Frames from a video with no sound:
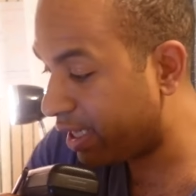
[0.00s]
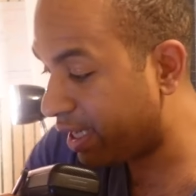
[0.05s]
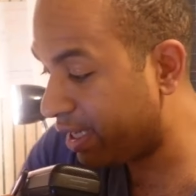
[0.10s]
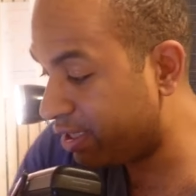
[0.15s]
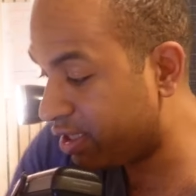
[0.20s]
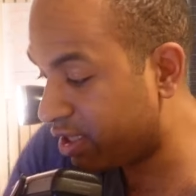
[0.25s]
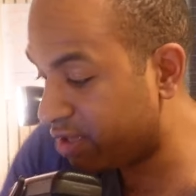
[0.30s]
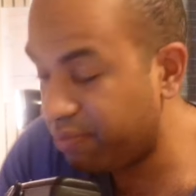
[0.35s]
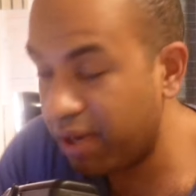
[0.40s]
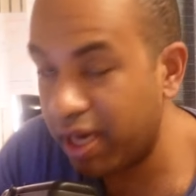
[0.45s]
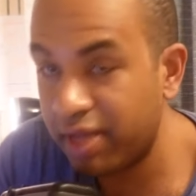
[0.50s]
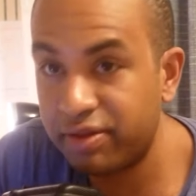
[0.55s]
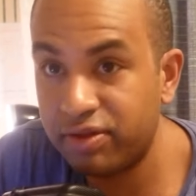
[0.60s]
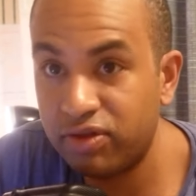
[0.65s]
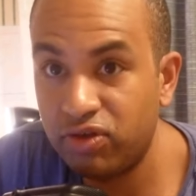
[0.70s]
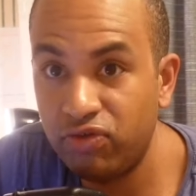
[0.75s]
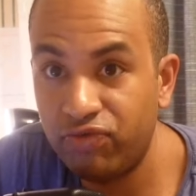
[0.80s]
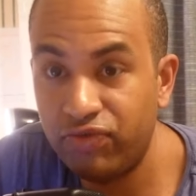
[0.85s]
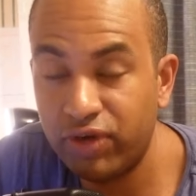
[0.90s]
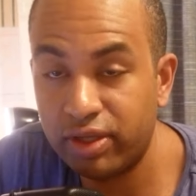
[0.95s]
it's
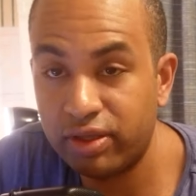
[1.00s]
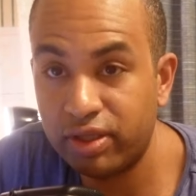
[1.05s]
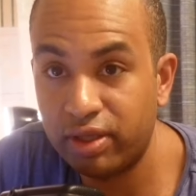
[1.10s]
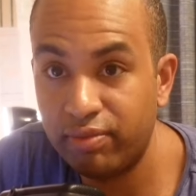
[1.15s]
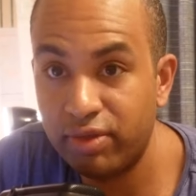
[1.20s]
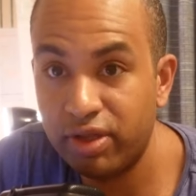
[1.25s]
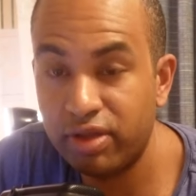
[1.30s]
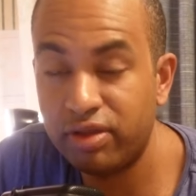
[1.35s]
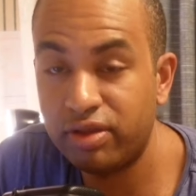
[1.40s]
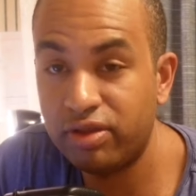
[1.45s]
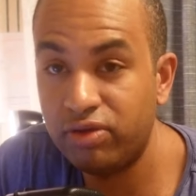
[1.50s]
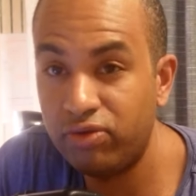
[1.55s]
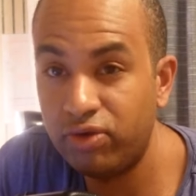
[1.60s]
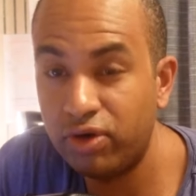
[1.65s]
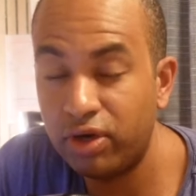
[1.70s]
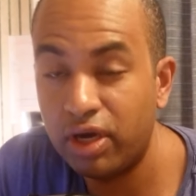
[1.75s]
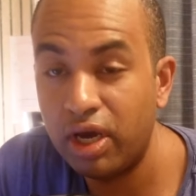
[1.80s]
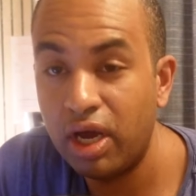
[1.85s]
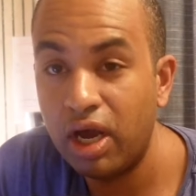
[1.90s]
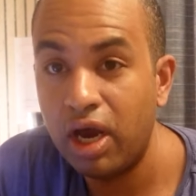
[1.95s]
best to fix them
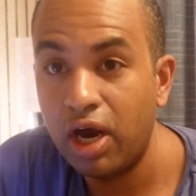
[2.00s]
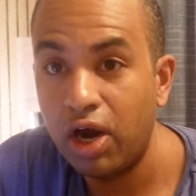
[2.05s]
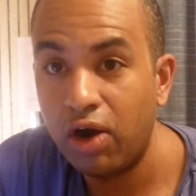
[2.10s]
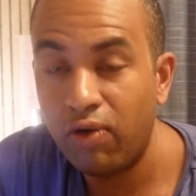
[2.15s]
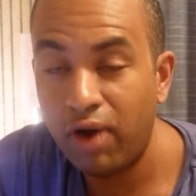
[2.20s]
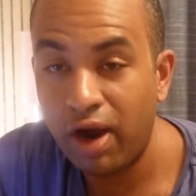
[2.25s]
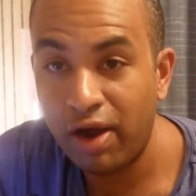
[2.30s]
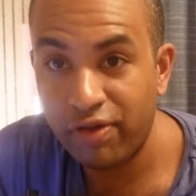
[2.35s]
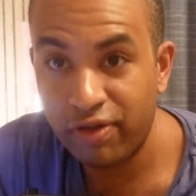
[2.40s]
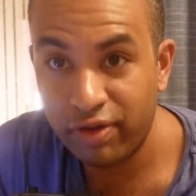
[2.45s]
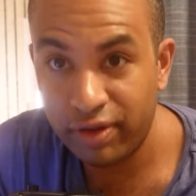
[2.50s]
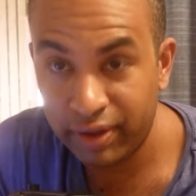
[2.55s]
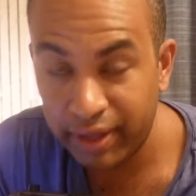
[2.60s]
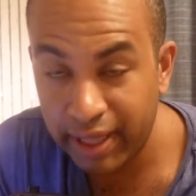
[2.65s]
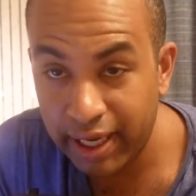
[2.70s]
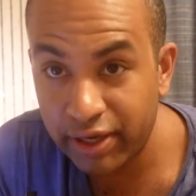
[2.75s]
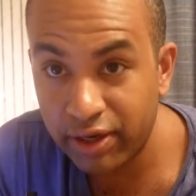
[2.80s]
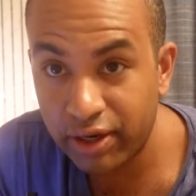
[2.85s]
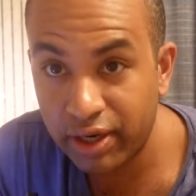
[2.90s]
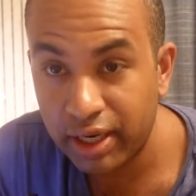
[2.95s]
sooner rather than
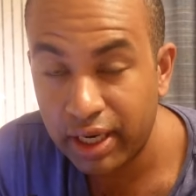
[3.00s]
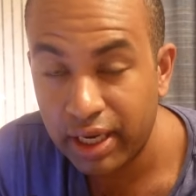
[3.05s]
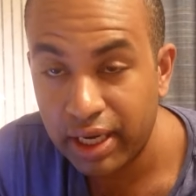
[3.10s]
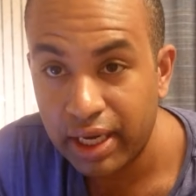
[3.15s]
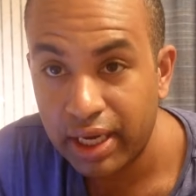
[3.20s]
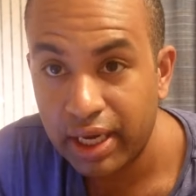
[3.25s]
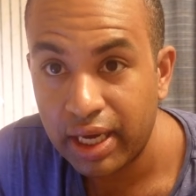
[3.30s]
later.